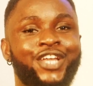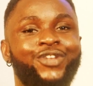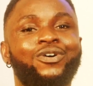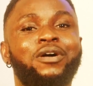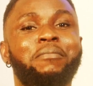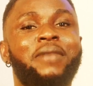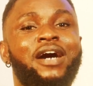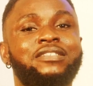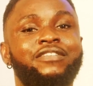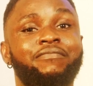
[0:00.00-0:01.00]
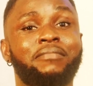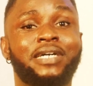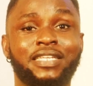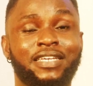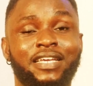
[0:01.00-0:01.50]
no amount of
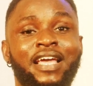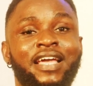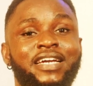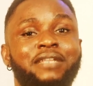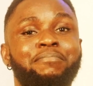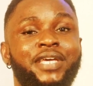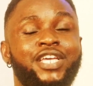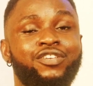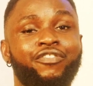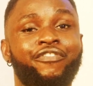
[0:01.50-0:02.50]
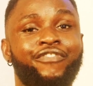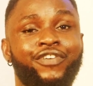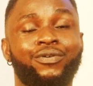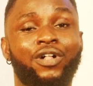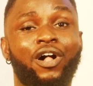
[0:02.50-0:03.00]
money can make you
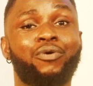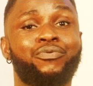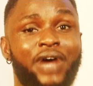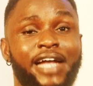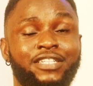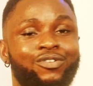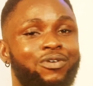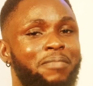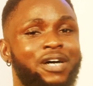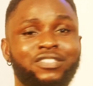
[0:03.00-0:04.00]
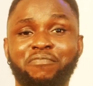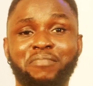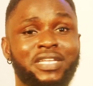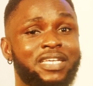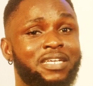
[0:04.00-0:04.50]
feel all right. No amount of
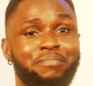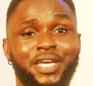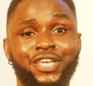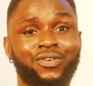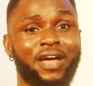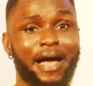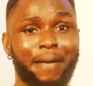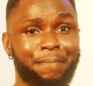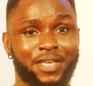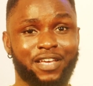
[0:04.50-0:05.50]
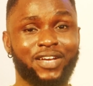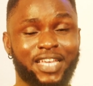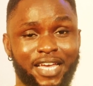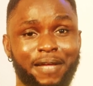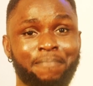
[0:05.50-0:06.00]
money can make you happy.
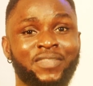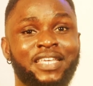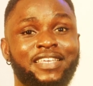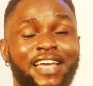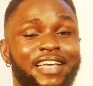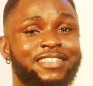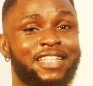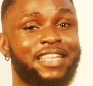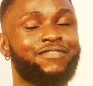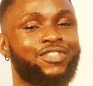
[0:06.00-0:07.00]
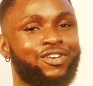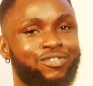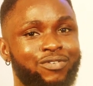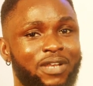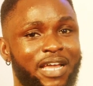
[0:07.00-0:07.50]
Okay, yes, live the
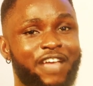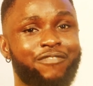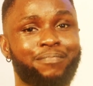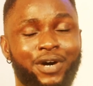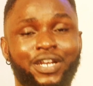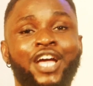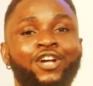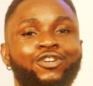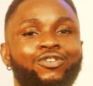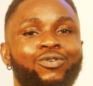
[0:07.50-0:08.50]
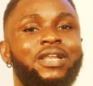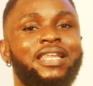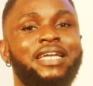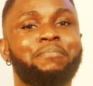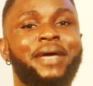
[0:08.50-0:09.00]
good life, but don't
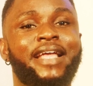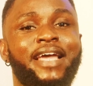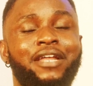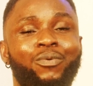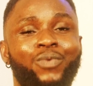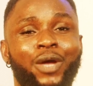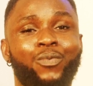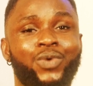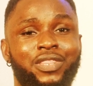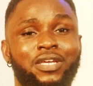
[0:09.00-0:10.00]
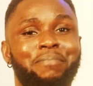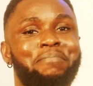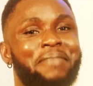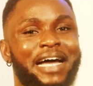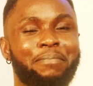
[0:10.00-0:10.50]
let men get away with their
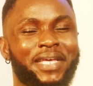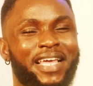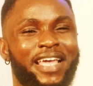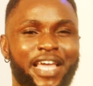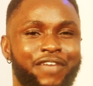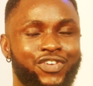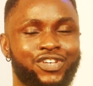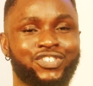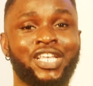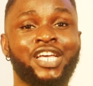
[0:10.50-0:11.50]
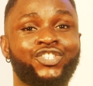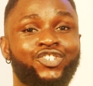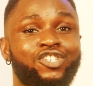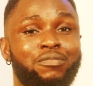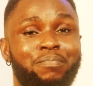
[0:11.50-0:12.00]
bad behaviors
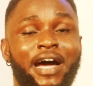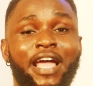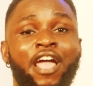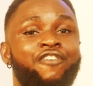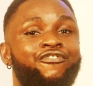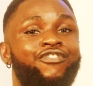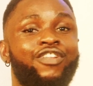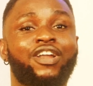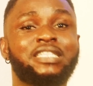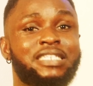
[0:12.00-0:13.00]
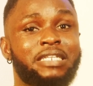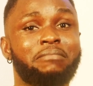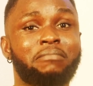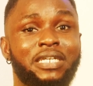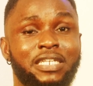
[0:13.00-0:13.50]
just by
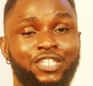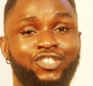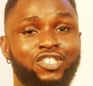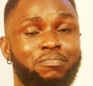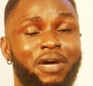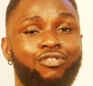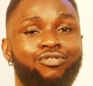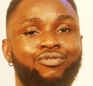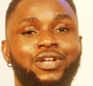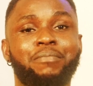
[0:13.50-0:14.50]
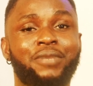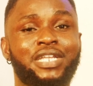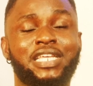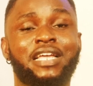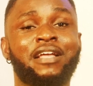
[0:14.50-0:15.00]
flaunting money, just by throwing
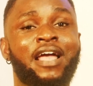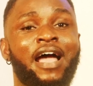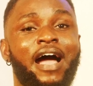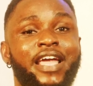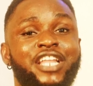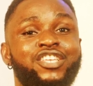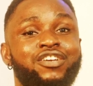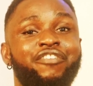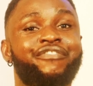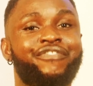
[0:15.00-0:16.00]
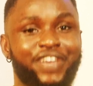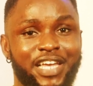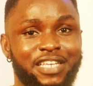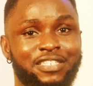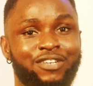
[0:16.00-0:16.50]
money in your
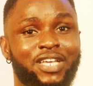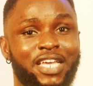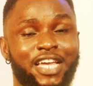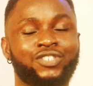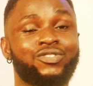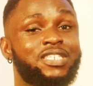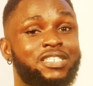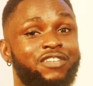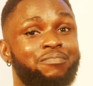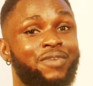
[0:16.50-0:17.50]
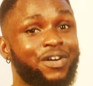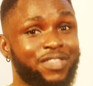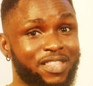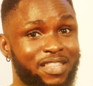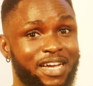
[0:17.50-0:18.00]
face. Okay, you deserve more
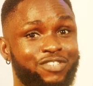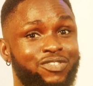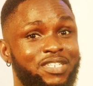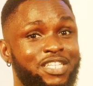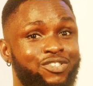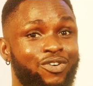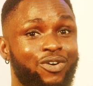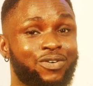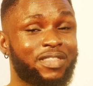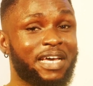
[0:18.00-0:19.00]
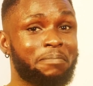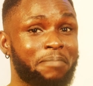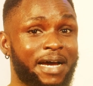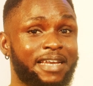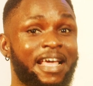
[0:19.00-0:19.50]
than that. You need to hold that
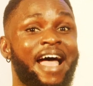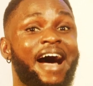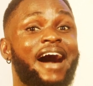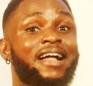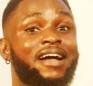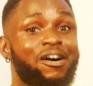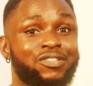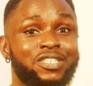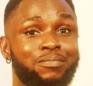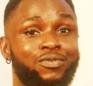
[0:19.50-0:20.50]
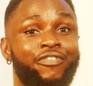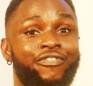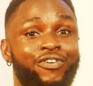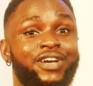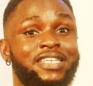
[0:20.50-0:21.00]
man accountable
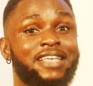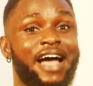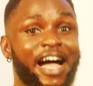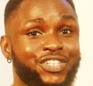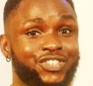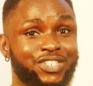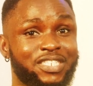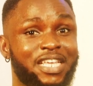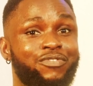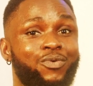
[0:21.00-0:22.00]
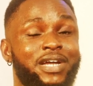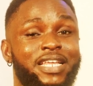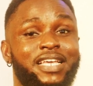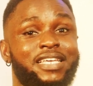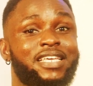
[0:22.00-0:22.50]
for his actions. Even when
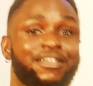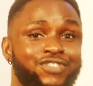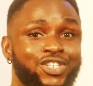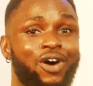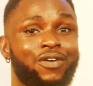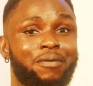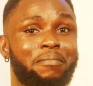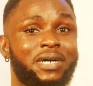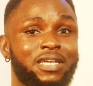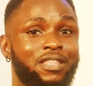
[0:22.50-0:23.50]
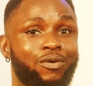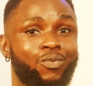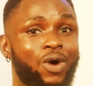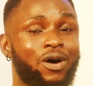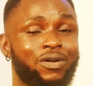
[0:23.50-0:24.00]
he gives you all the money in the
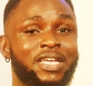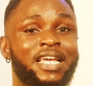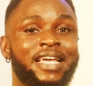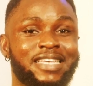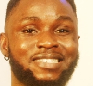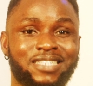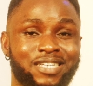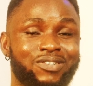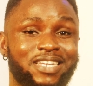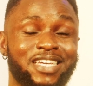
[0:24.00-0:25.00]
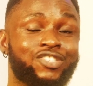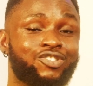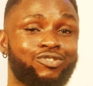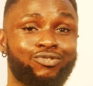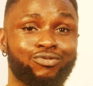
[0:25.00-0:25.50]
world, he still needs
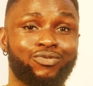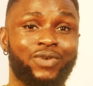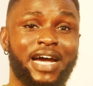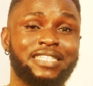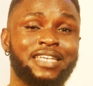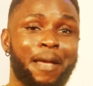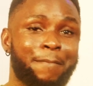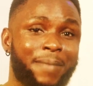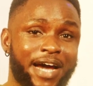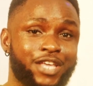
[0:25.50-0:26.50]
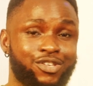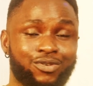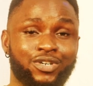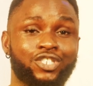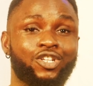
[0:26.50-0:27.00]
to do right by
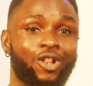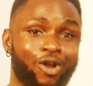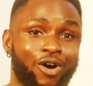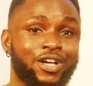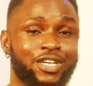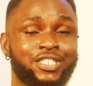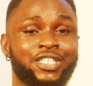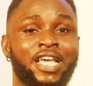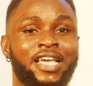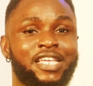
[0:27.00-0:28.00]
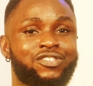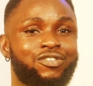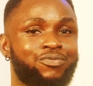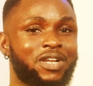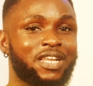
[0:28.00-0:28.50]
you, as long as he's in
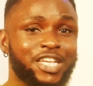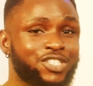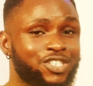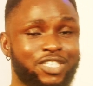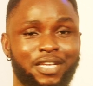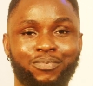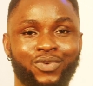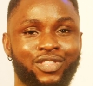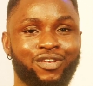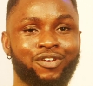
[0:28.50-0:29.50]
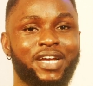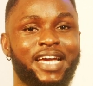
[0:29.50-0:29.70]
a relationship with you